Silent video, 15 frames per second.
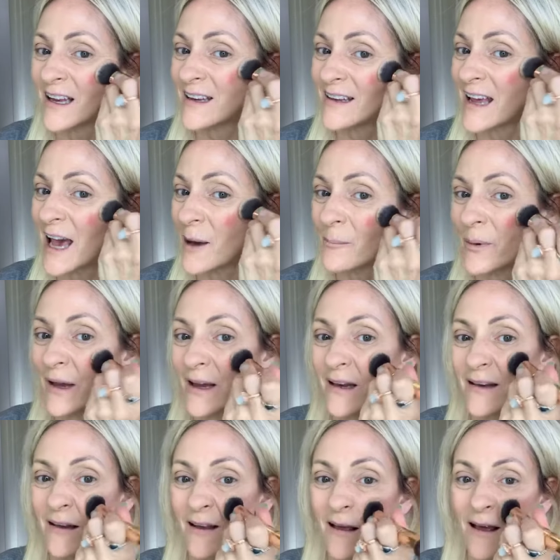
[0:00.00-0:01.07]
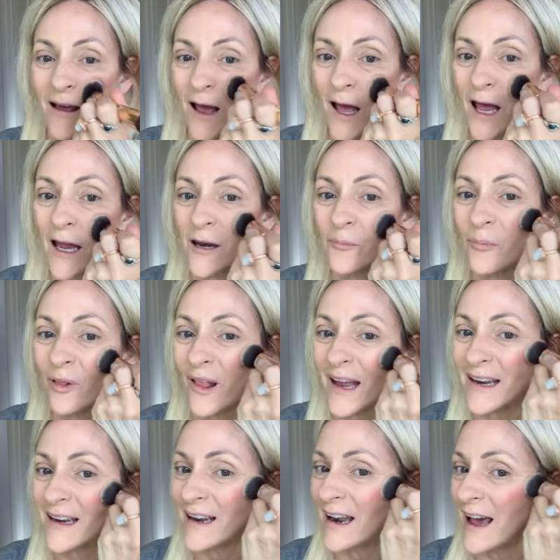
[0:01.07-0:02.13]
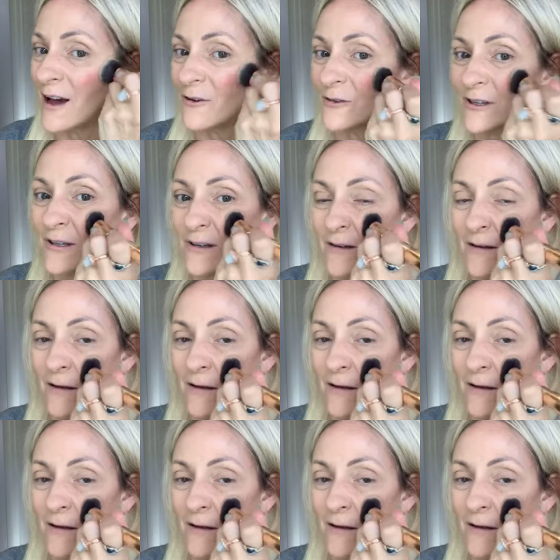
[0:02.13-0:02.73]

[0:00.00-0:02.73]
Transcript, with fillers: tap it and blend it out.